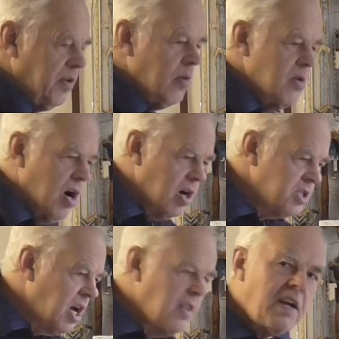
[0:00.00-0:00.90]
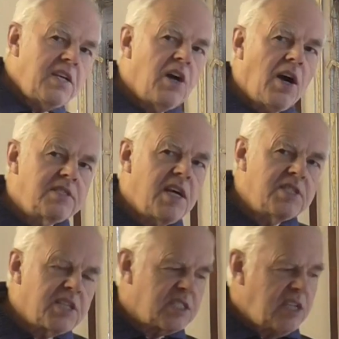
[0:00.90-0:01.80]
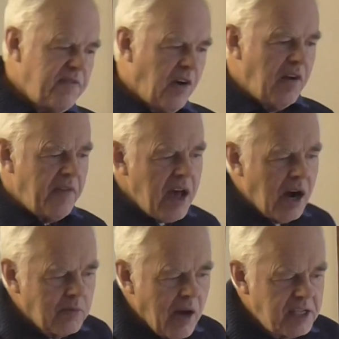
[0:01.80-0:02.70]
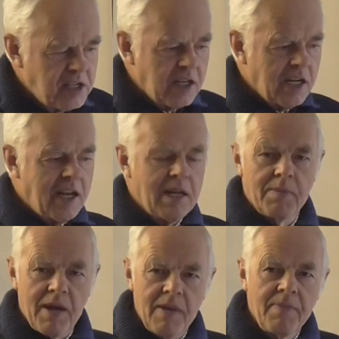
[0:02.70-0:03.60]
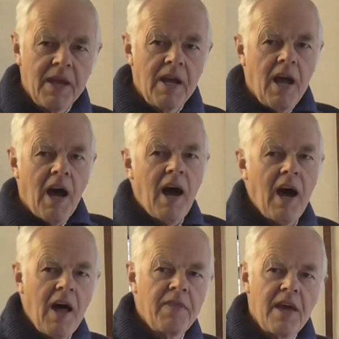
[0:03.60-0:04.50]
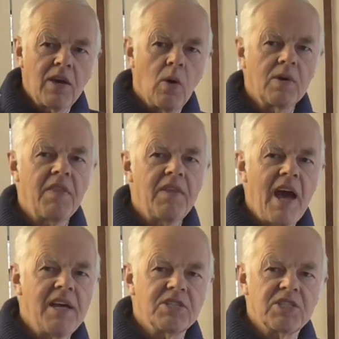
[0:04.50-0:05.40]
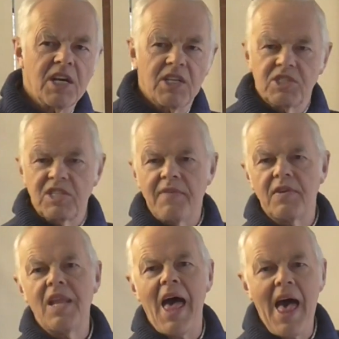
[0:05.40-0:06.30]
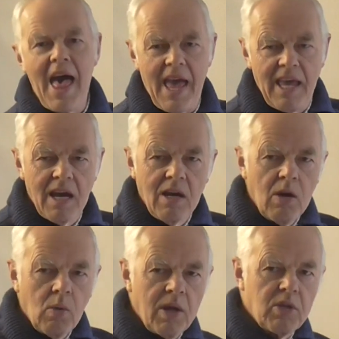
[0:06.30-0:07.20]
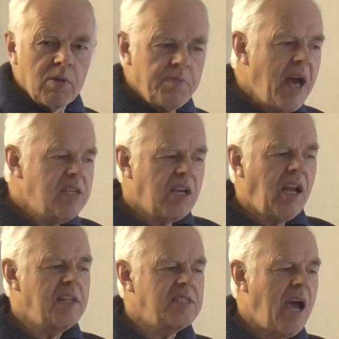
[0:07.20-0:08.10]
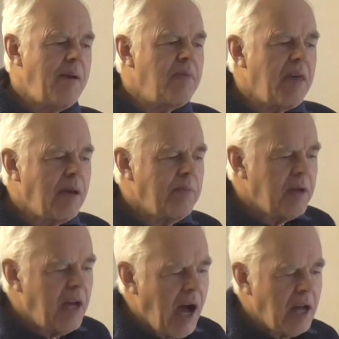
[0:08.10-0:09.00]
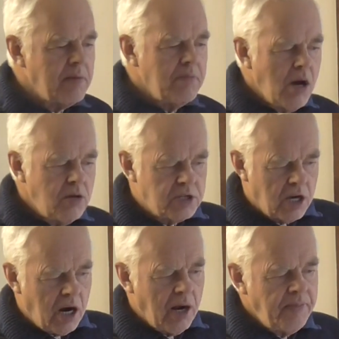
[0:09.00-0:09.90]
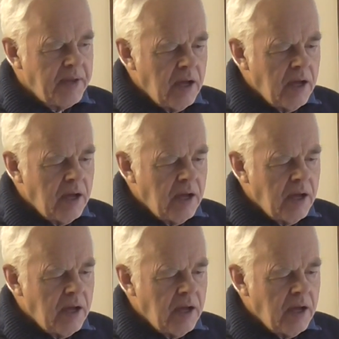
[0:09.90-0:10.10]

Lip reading: a few years. And then in 1965, they uprated it a little bit, and they called it the 867A, which was basically the same thing, but it had a motor.